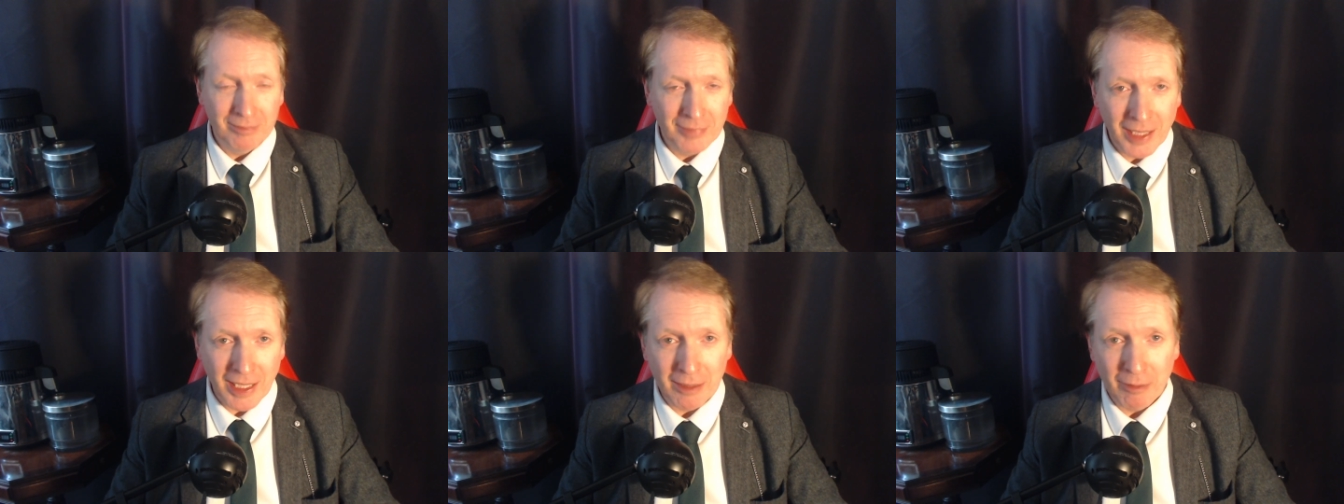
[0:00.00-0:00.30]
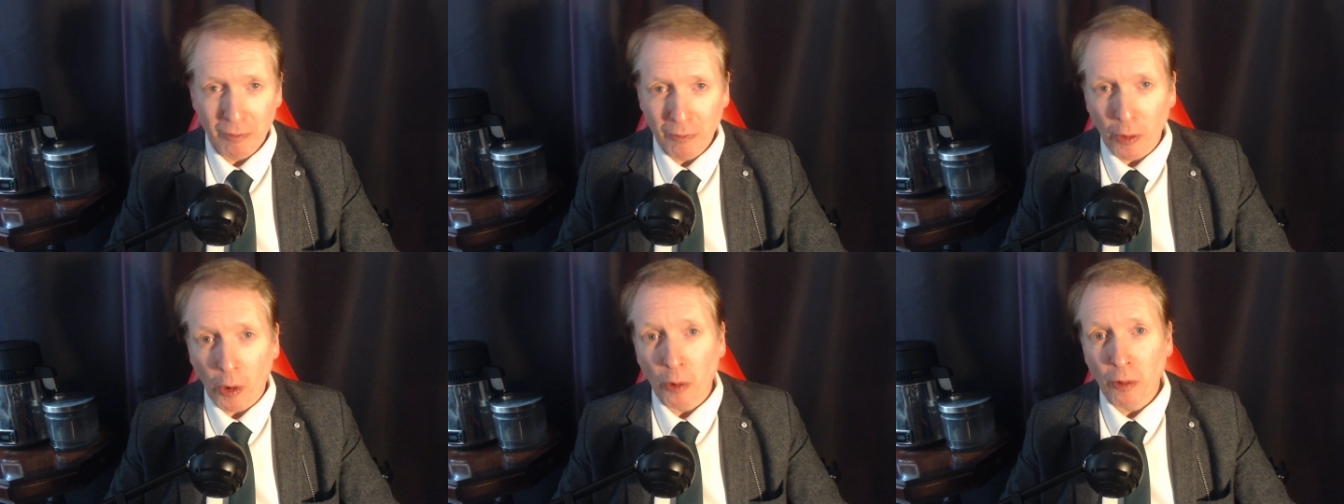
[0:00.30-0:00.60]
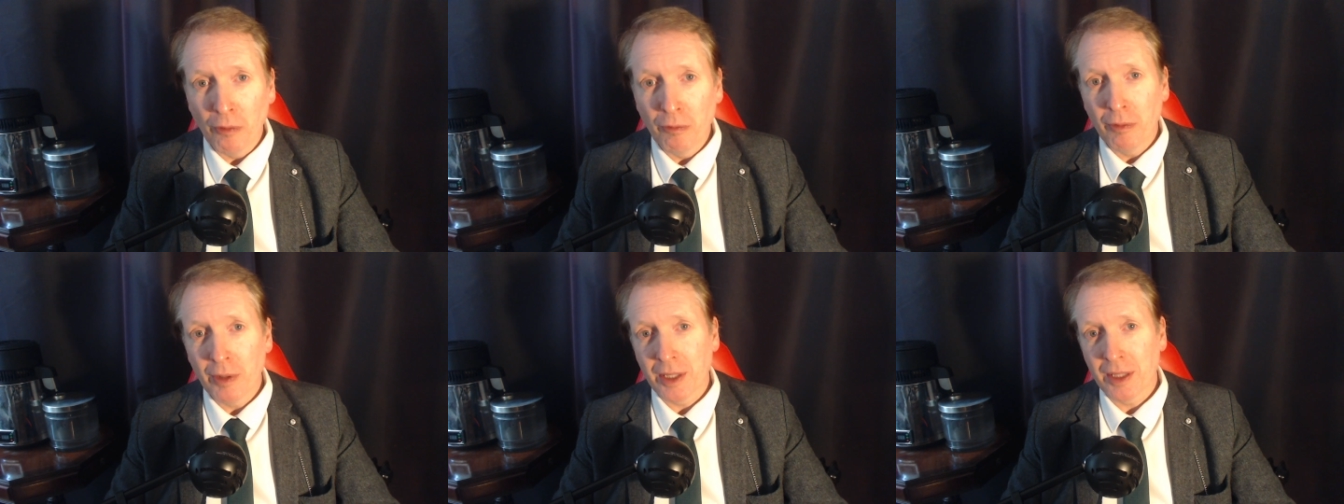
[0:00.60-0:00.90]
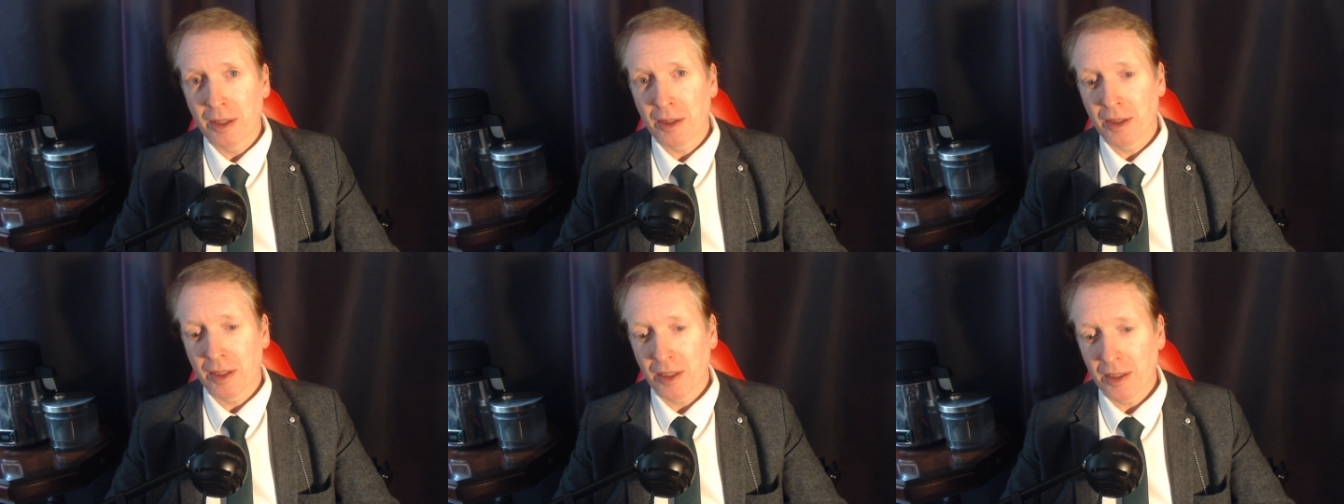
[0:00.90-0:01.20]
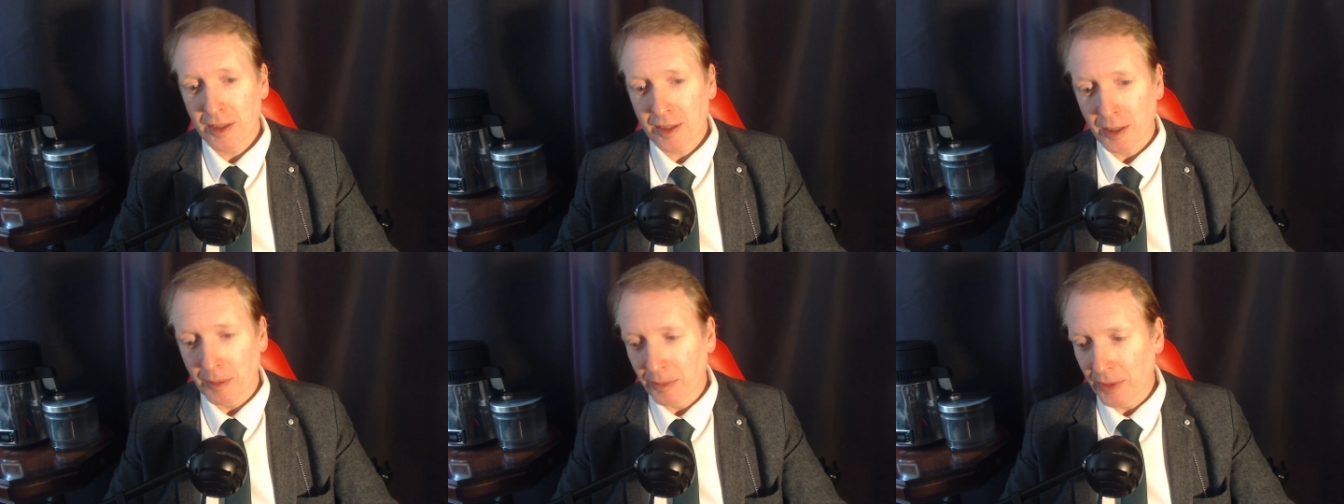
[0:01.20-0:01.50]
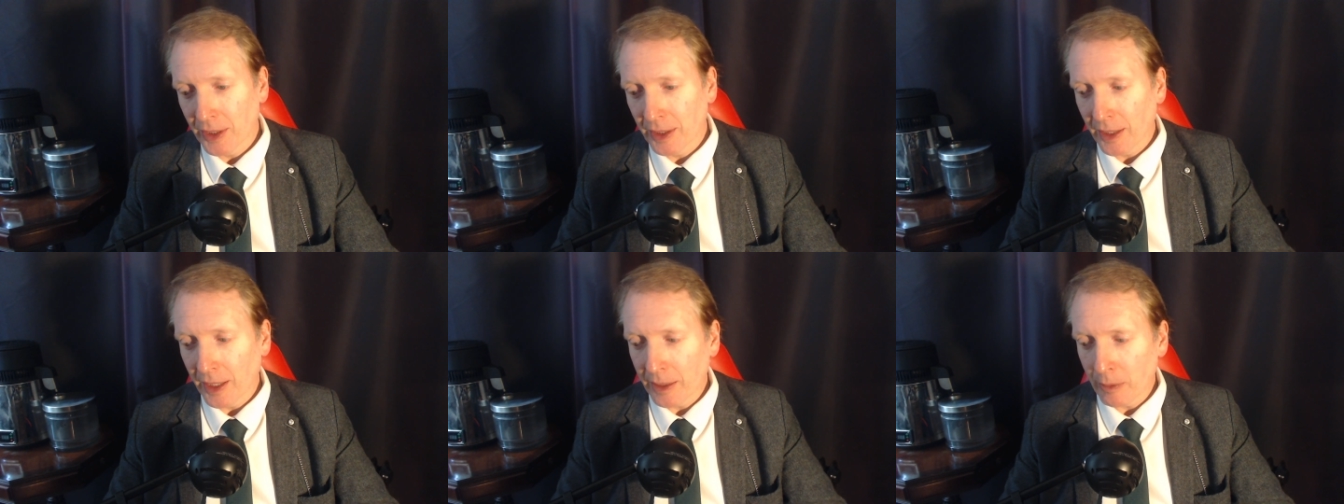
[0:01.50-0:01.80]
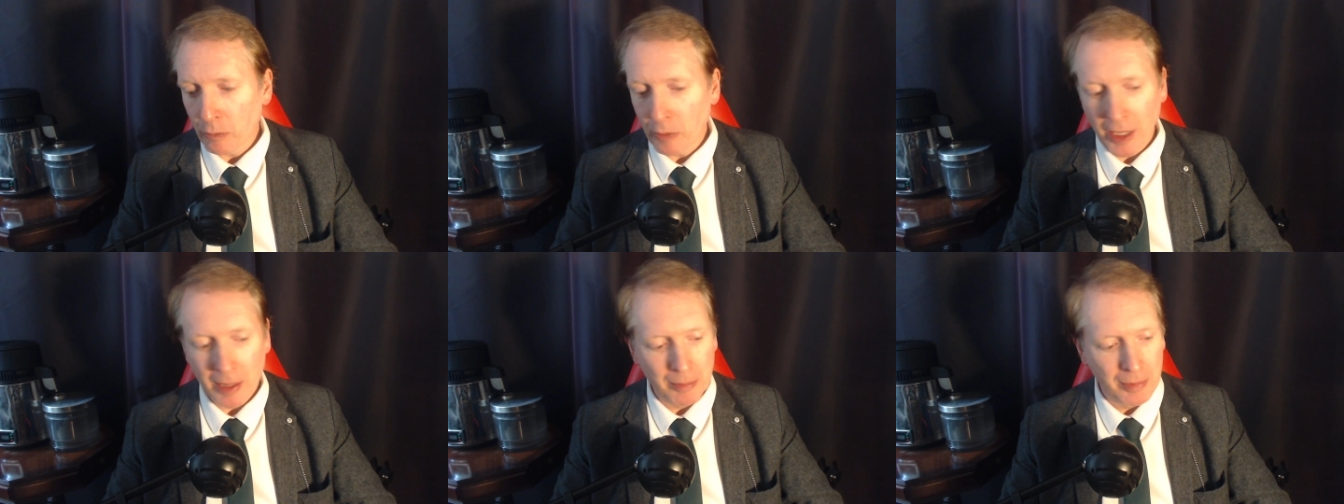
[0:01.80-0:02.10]
involved with something like
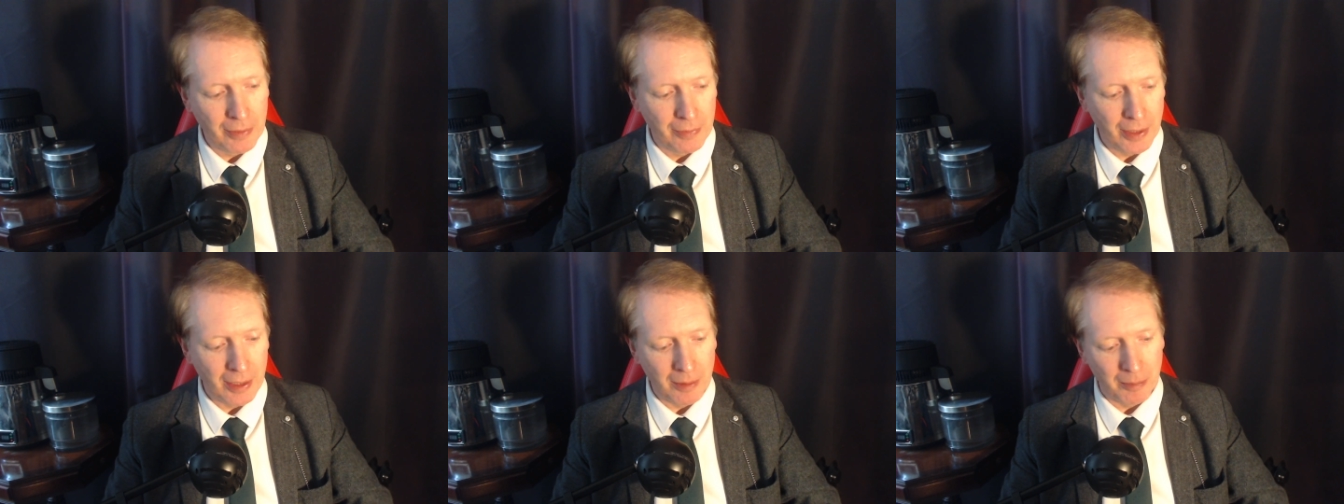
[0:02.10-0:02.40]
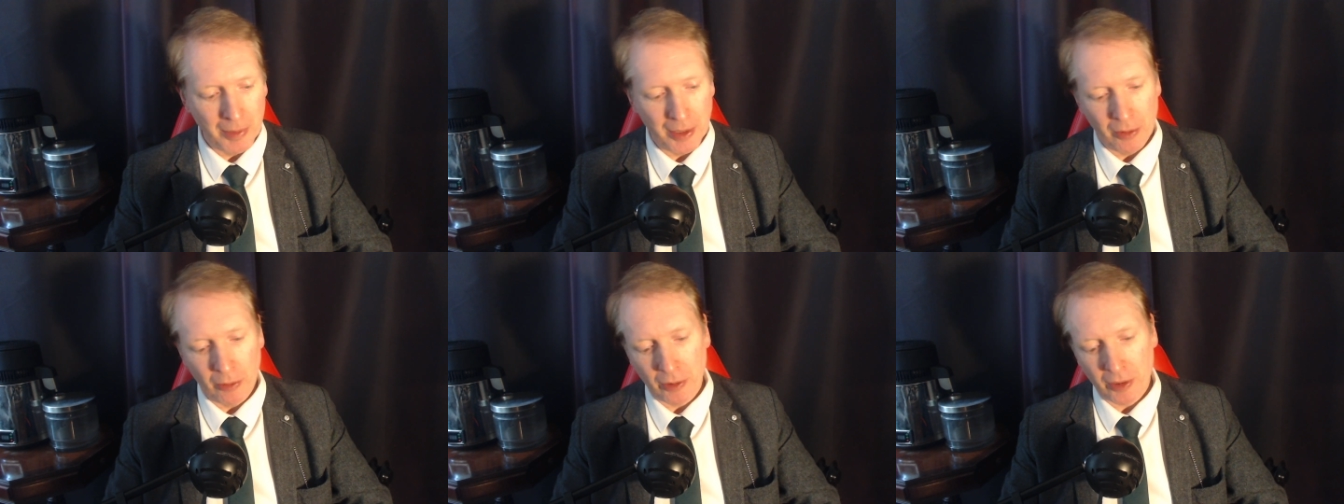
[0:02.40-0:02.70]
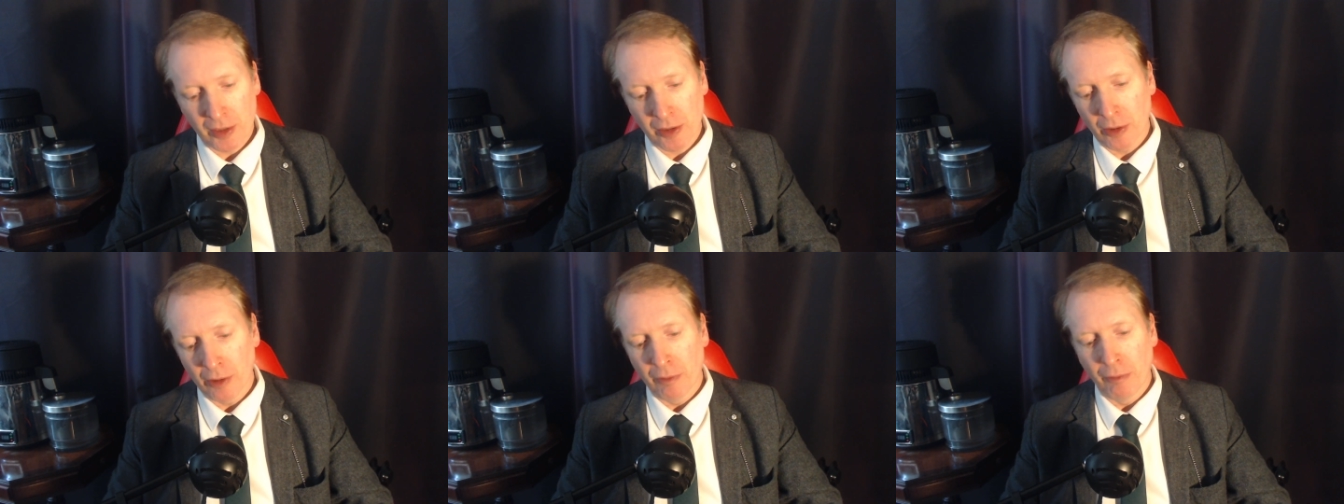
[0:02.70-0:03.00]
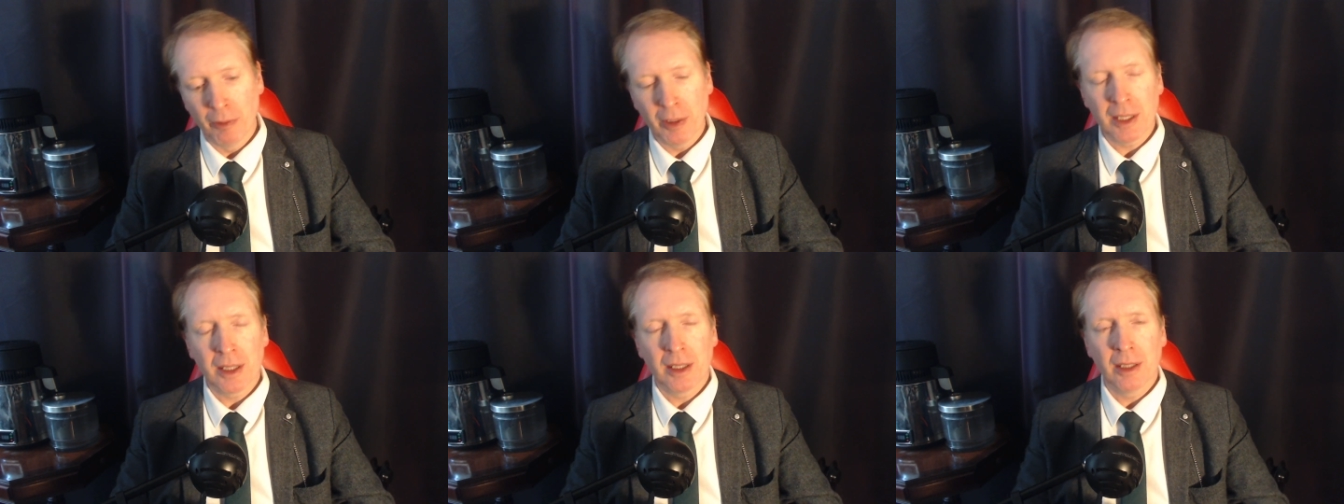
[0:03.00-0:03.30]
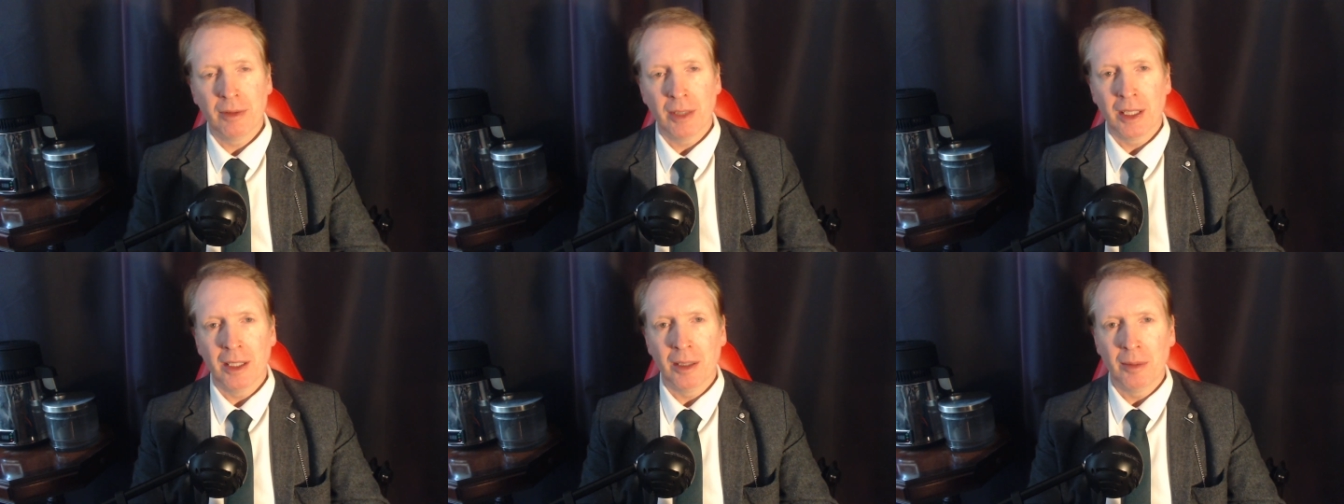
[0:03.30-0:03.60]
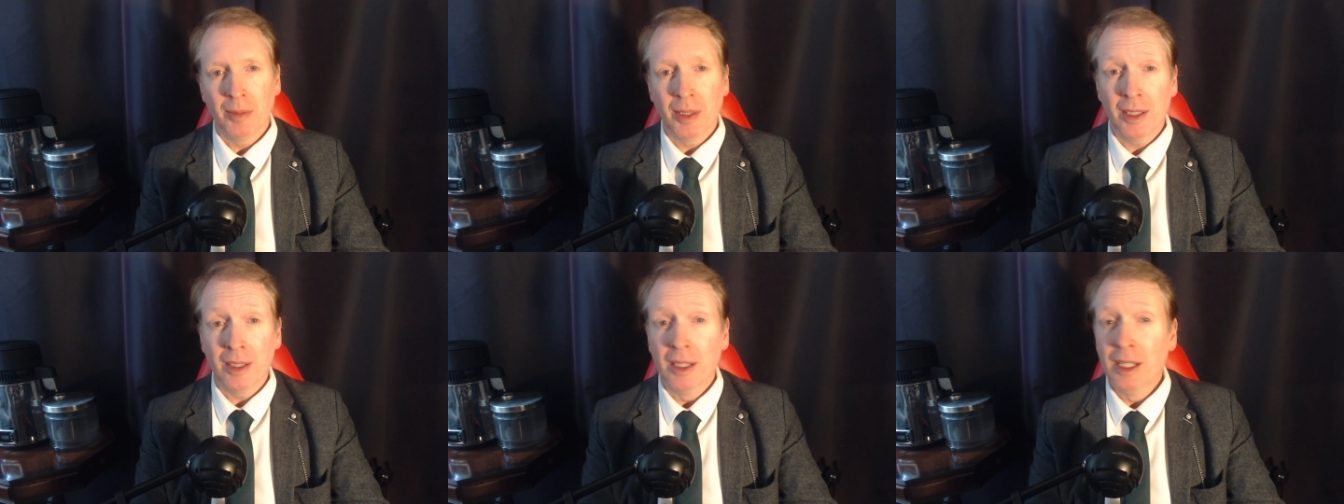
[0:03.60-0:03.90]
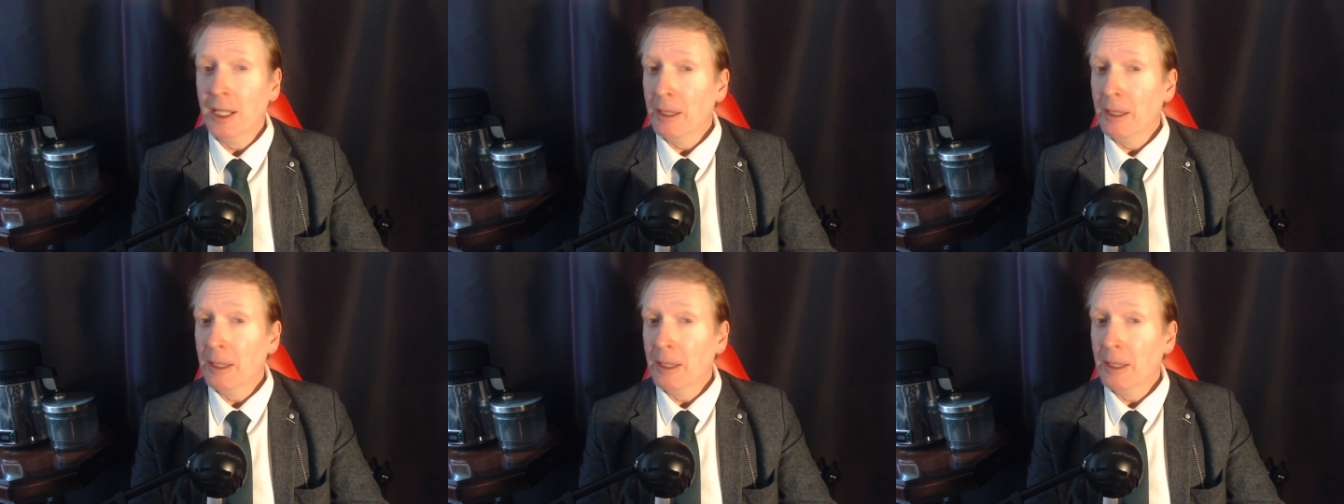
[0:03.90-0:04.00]
web development or software development,